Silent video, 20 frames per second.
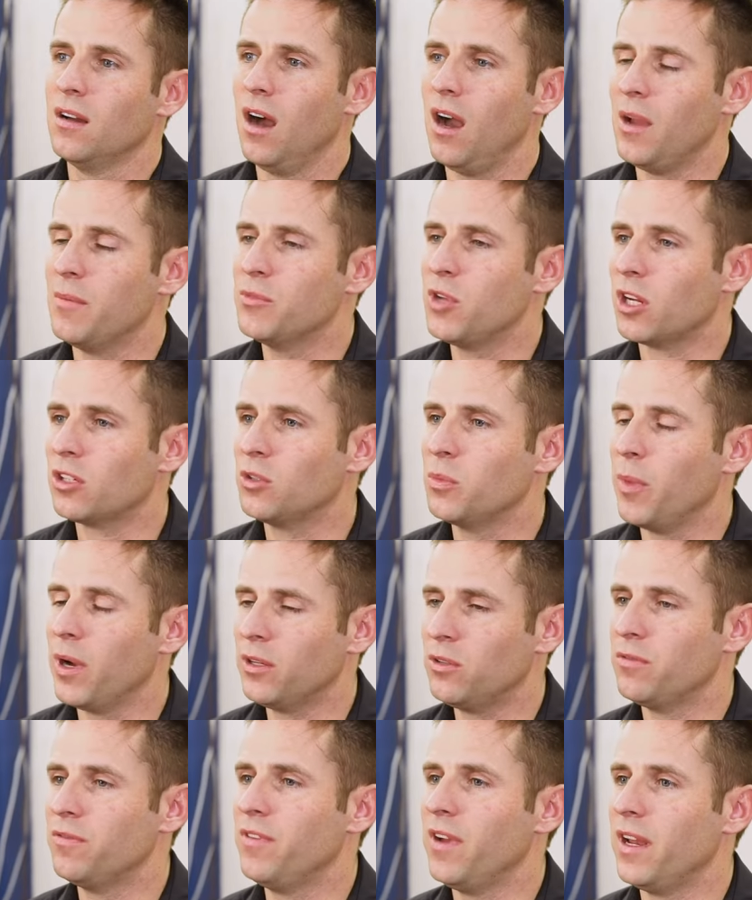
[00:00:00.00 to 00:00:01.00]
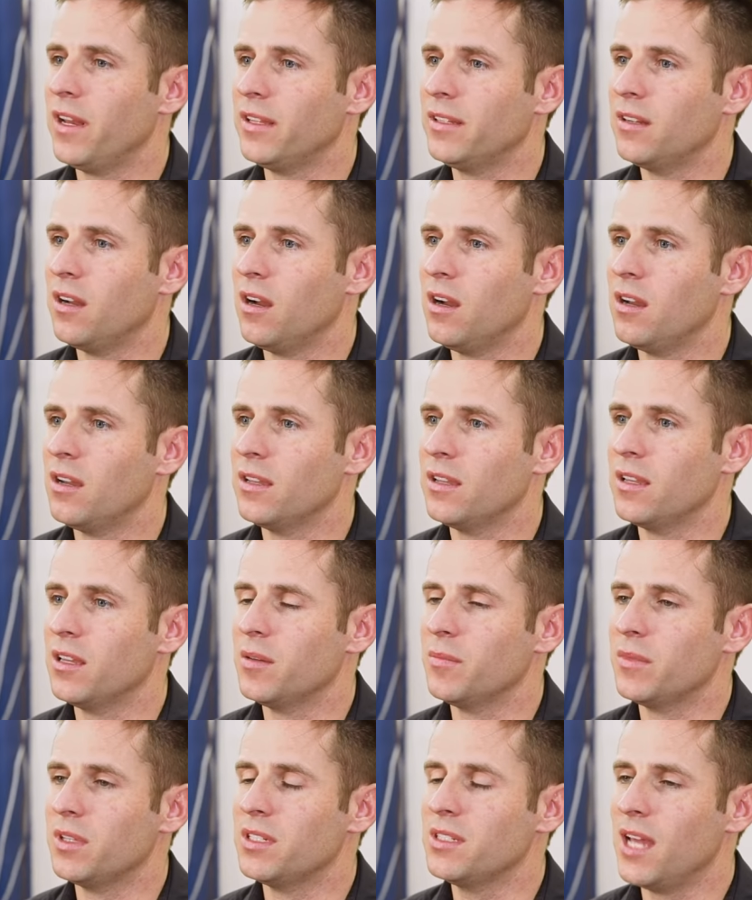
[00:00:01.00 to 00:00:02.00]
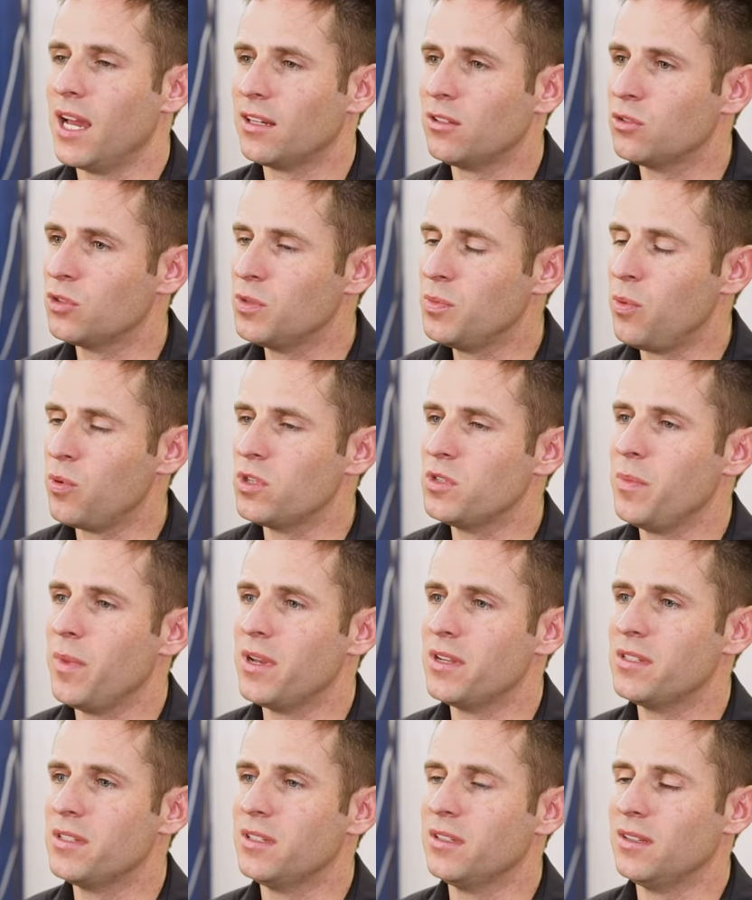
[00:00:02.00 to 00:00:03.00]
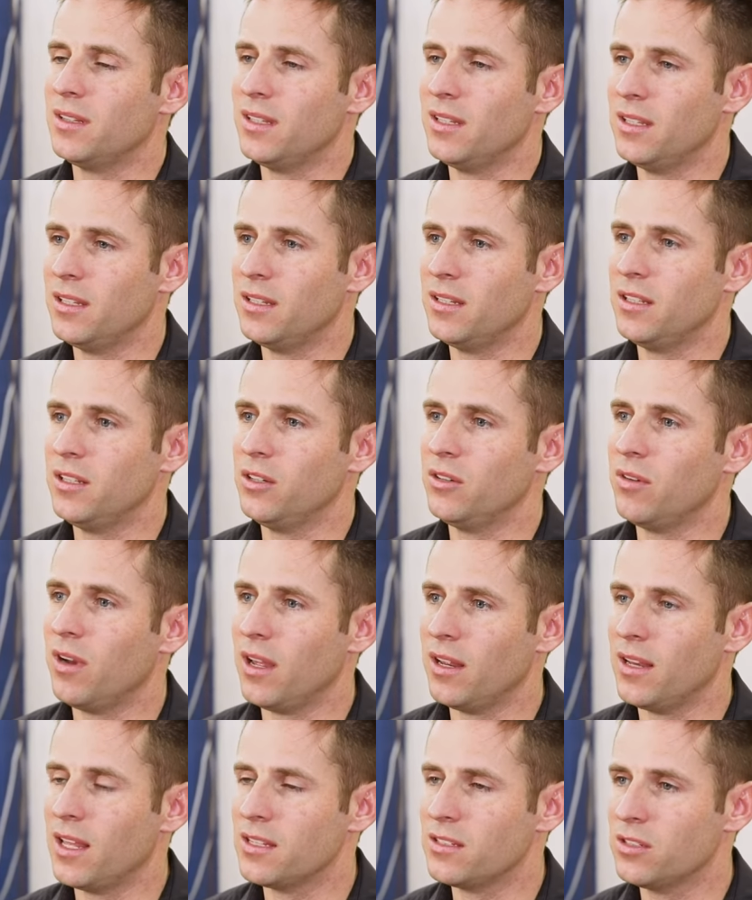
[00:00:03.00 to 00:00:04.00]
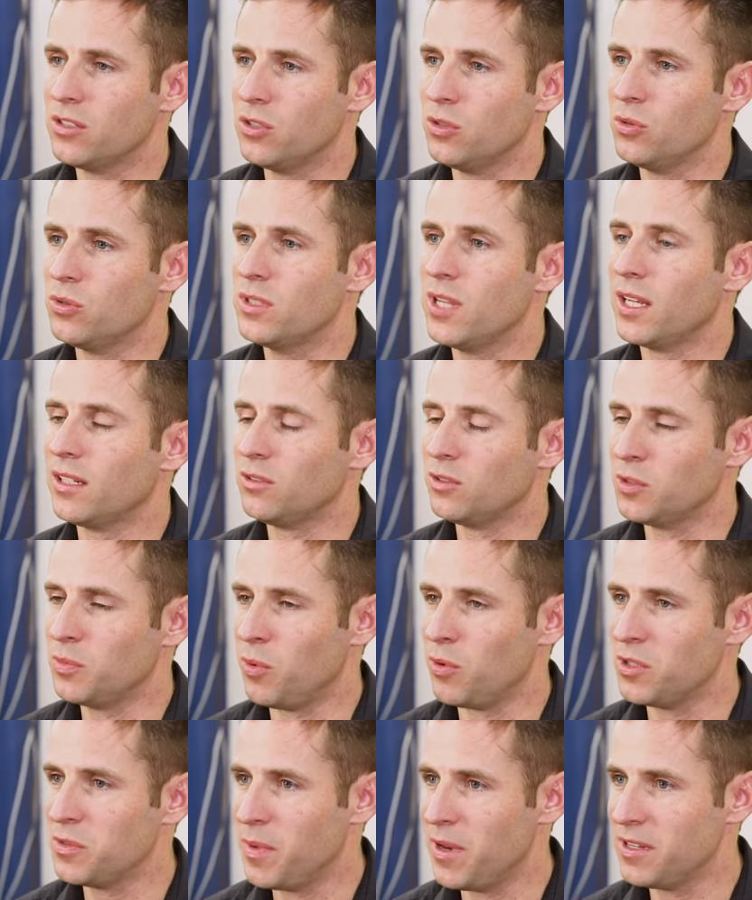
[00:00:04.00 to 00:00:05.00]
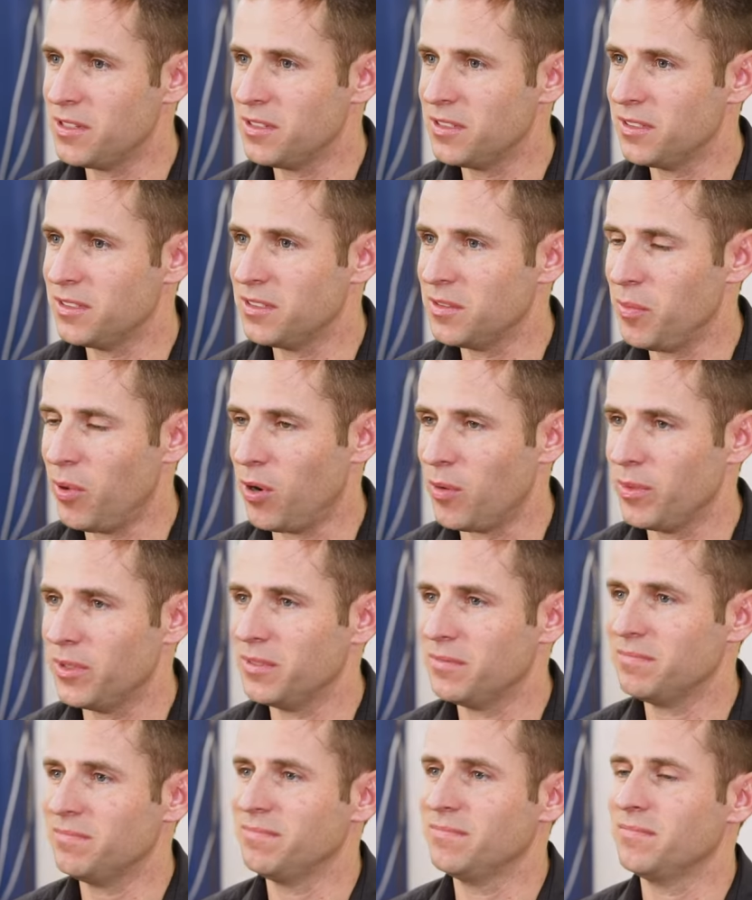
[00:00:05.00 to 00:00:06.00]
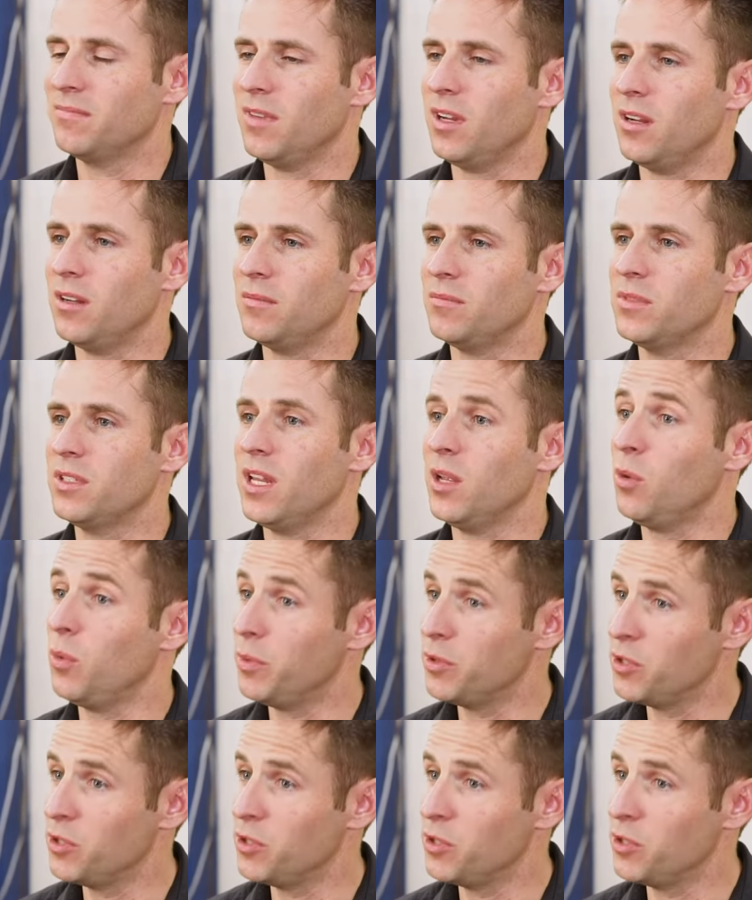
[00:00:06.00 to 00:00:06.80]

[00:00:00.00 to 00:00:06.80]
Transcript: Hi, I'm Dr. Michael Fanning. I am the Tactical Sports Medicine Lead here at SCU's Tactical Sports Medicine Department. Um, today we'll be